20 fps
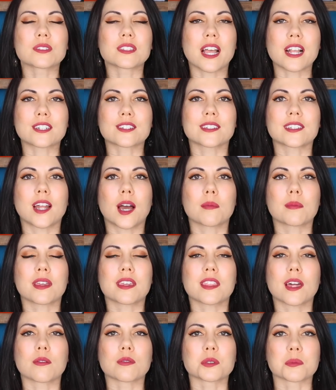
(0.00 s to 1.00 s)
was actually not
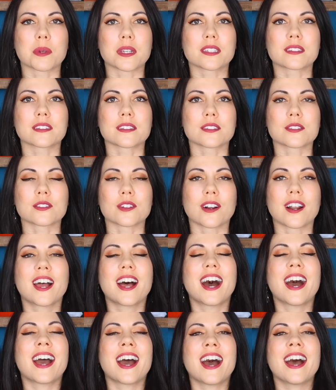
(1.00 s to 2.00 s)
me, that was my sister.
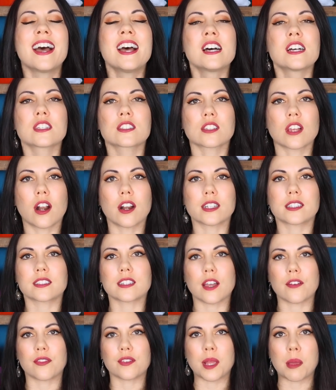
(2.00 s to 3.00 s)
Sorry,
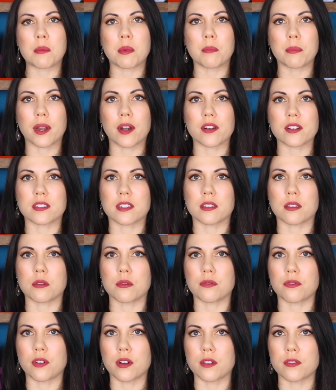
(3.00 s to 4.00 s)
Stephanie, I'm embarrassing you
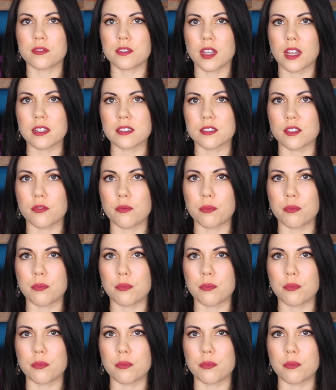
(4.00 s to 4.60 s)
in front of tons of